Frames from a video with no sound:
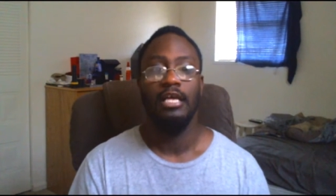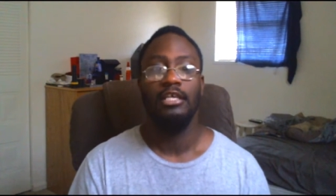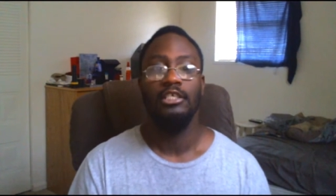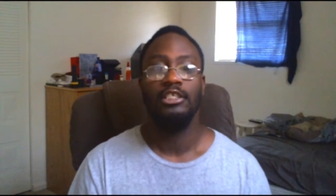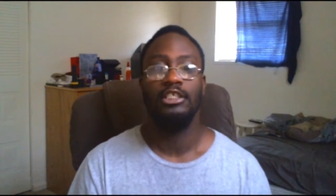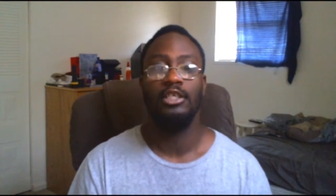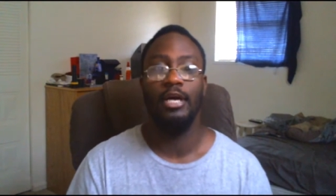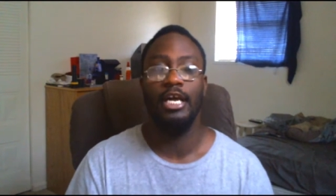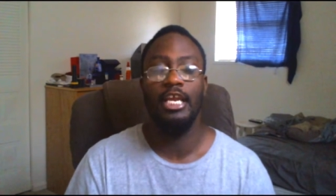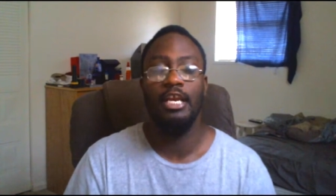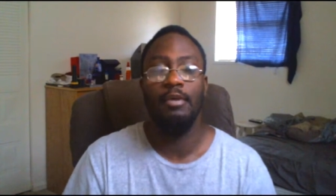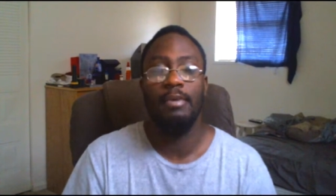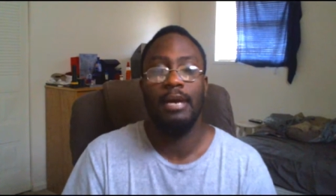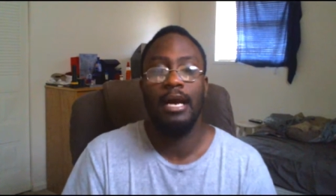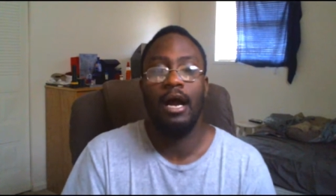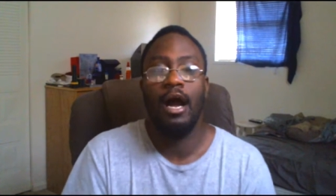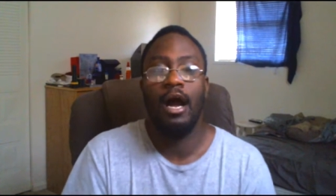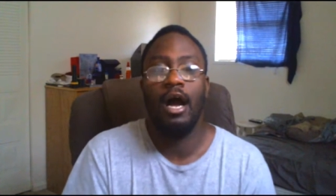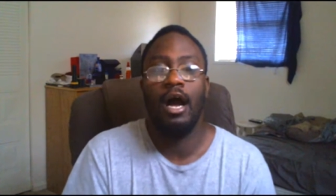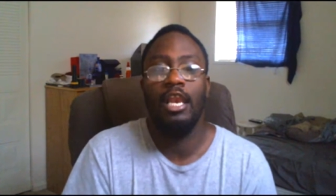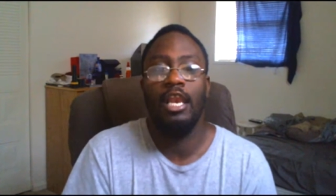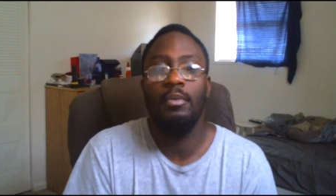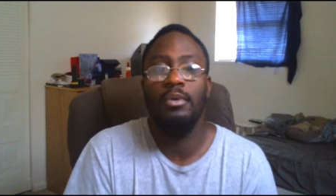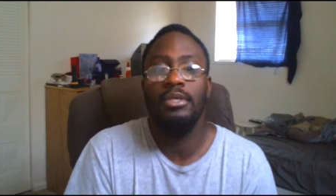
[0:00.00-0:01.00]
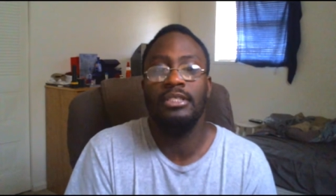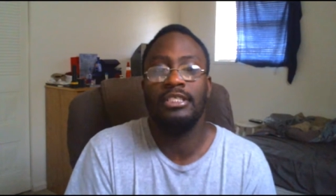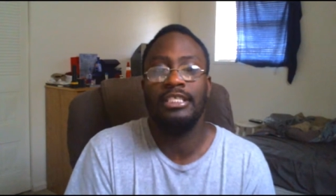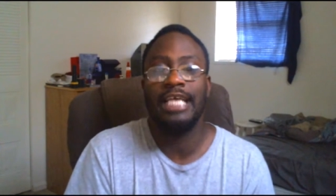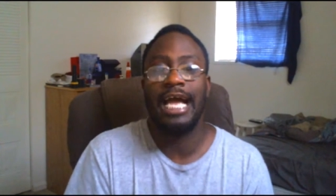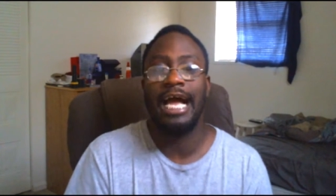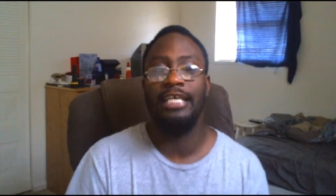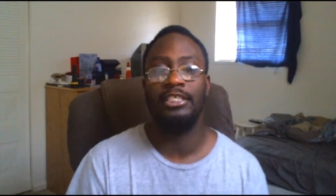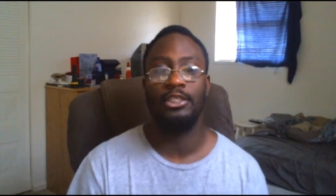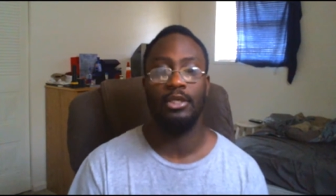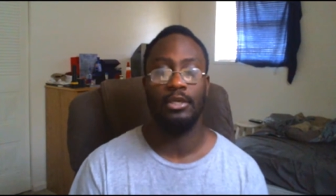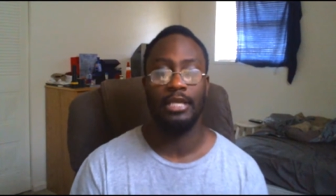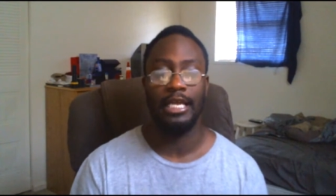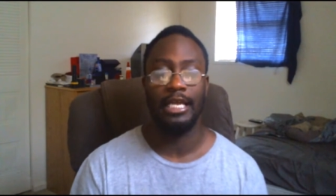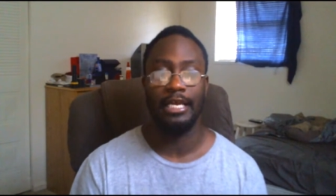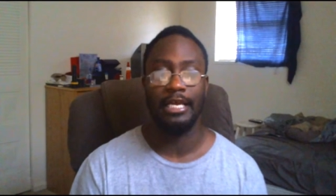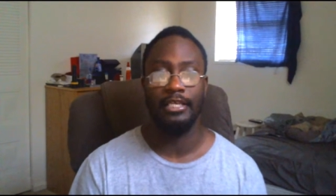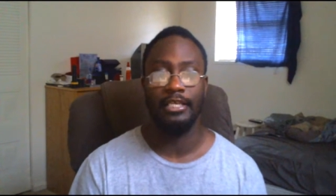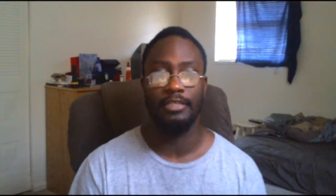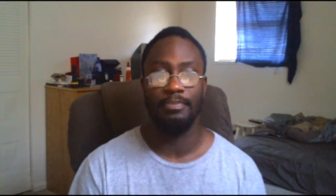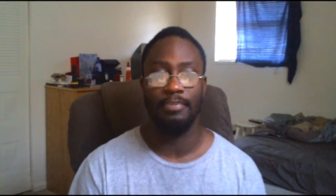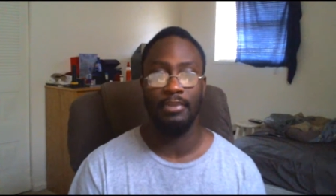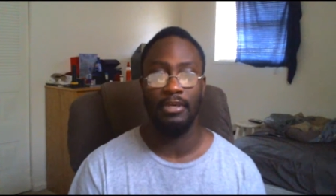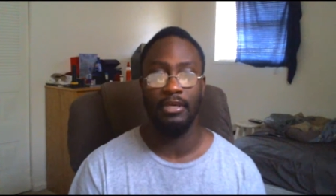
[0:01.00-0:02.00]
So anyway, Hollywood Skye is her
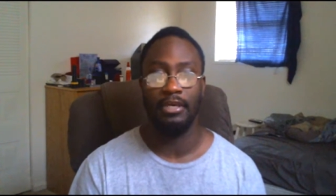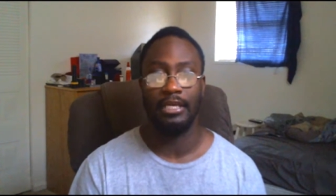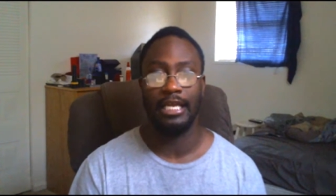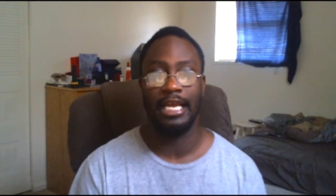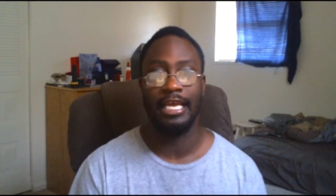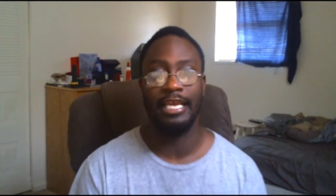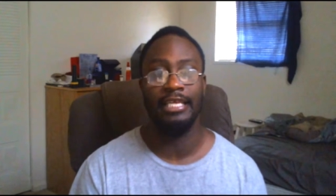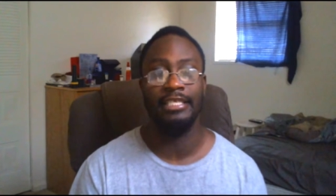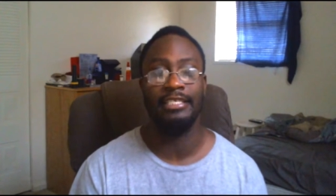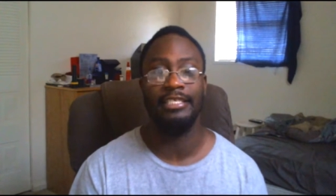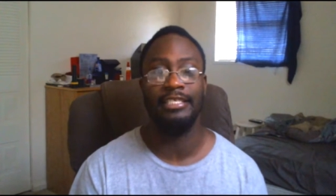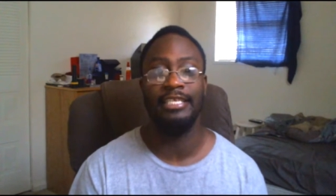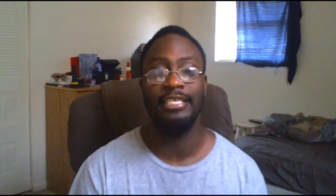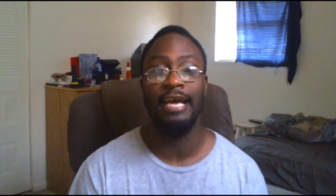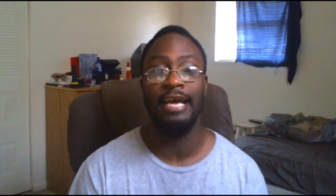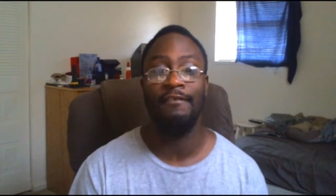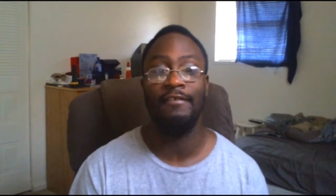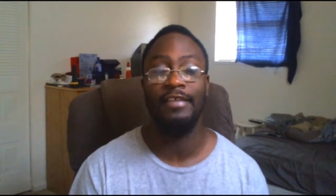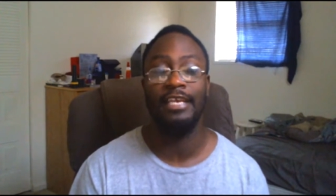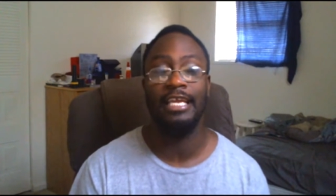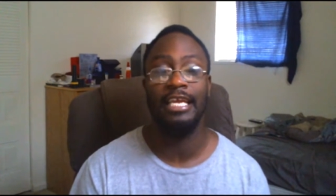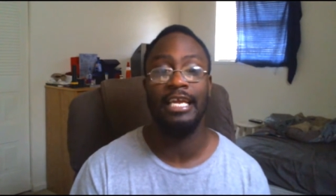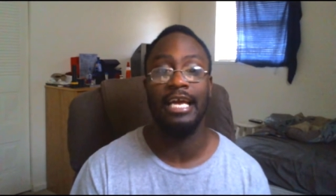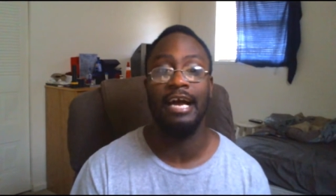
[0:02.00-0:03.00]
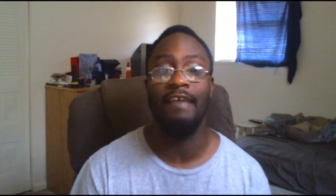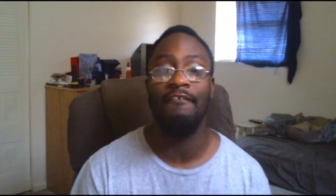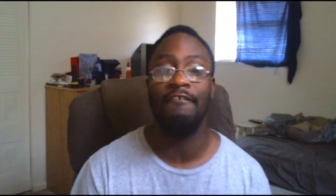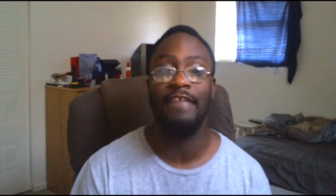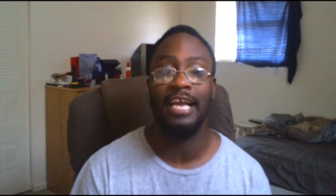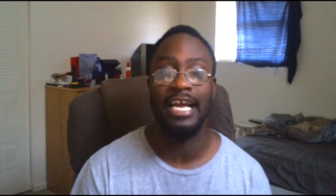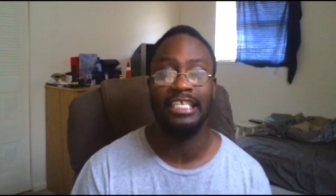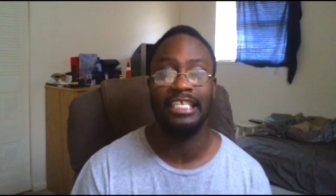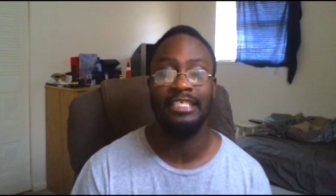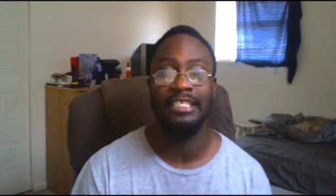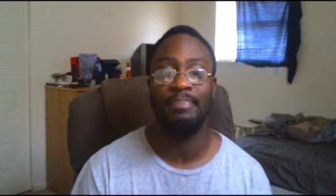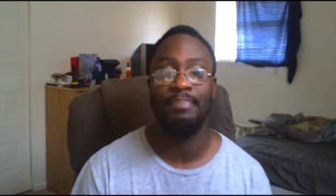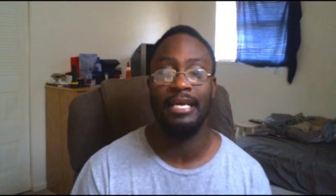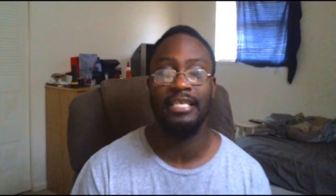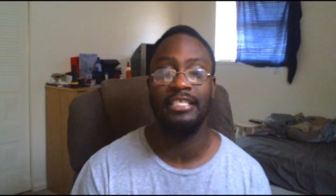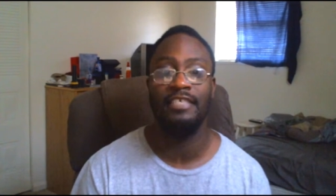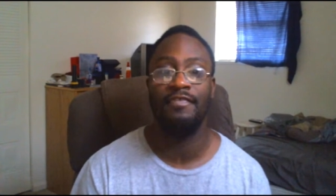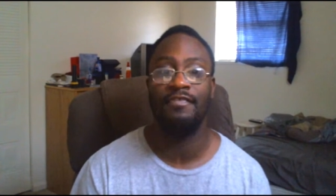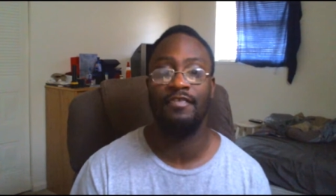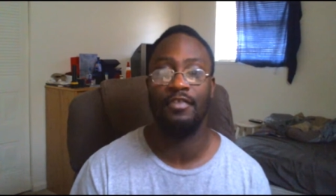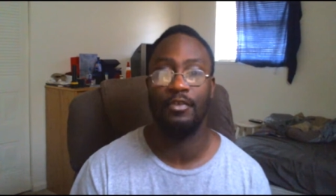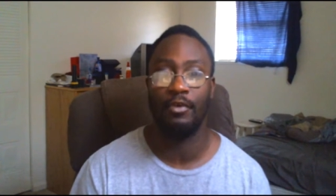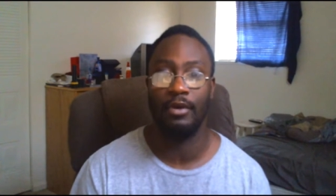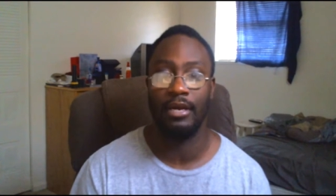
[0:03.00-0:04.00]
latest book, and it's definitely a
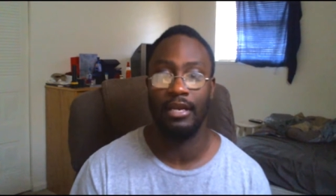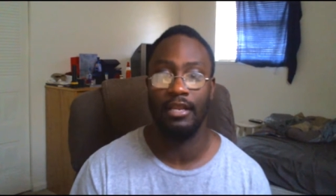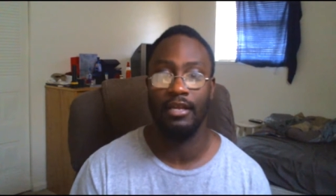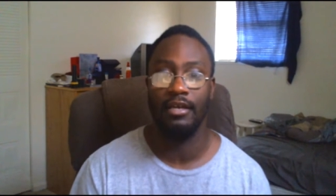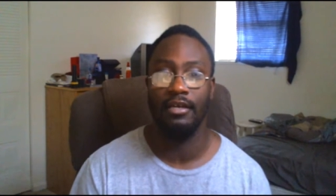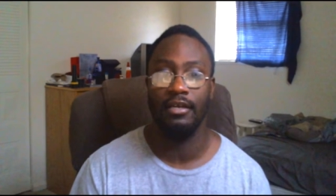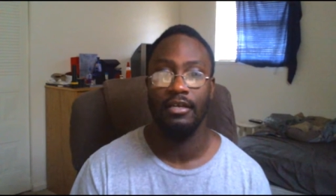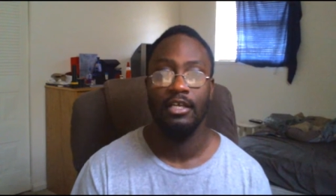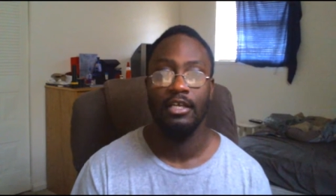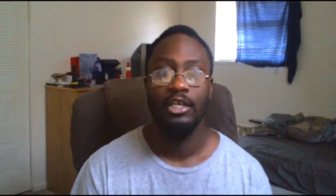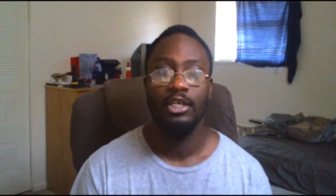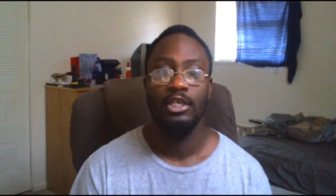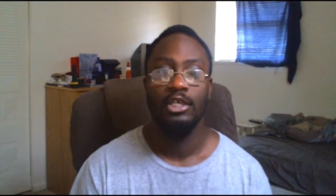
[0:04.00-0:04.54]
fast-paced thriller.